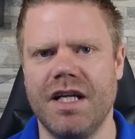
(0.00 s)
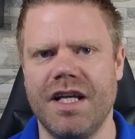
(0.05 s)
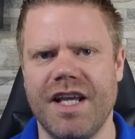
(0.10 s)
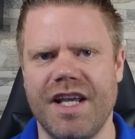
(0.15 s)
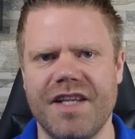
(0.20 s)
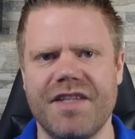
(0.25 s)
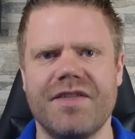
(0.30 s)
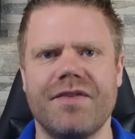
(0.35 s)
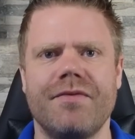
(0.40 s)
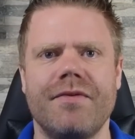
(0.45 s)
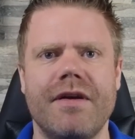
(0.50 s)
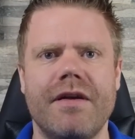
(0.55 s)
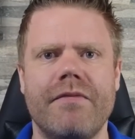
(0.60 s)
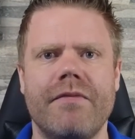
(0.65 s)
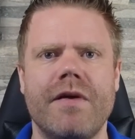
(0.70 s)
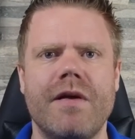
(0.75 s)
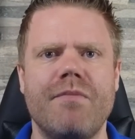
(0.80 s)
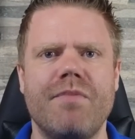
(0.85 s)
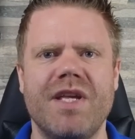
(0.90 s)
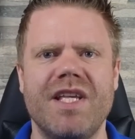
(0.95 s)
History
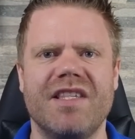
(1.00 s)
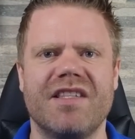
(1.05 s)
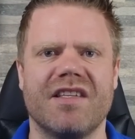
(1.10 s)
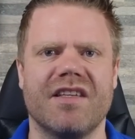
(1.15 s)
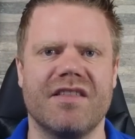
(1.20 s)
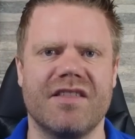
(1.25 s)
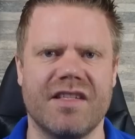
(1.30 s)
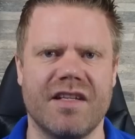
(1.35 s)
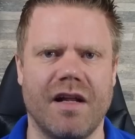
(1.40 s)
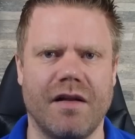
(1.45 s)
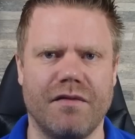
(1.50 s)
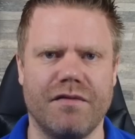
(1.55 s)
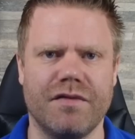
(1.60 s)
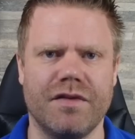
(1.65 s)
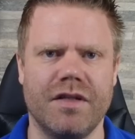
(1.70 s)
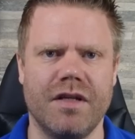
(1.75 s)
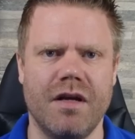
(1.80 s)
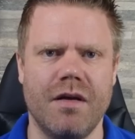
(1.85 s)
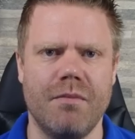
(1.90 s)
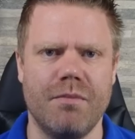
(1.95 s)
repeats itself,
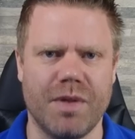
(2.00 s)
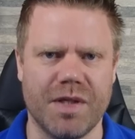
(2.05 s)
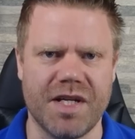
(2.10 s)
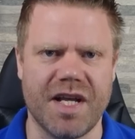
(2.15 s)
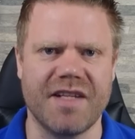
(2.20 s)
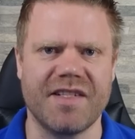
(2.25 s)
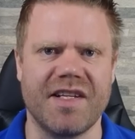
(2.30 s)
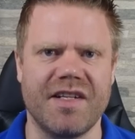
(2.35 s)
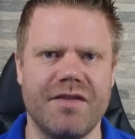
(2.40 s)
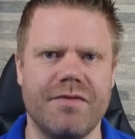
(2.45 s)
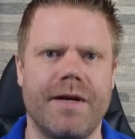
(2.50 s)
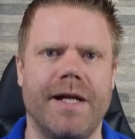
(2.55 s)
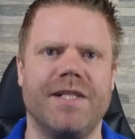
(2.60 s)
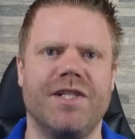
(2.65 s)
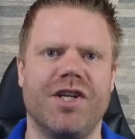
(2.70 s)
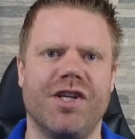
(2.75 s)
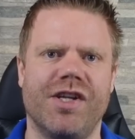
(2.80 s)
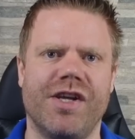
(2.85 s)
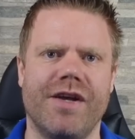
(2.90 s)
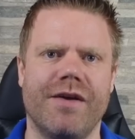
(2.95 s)
but as a
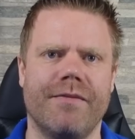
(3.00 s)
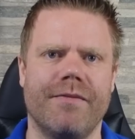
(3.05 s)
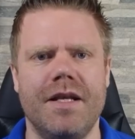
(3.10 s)
tragedy.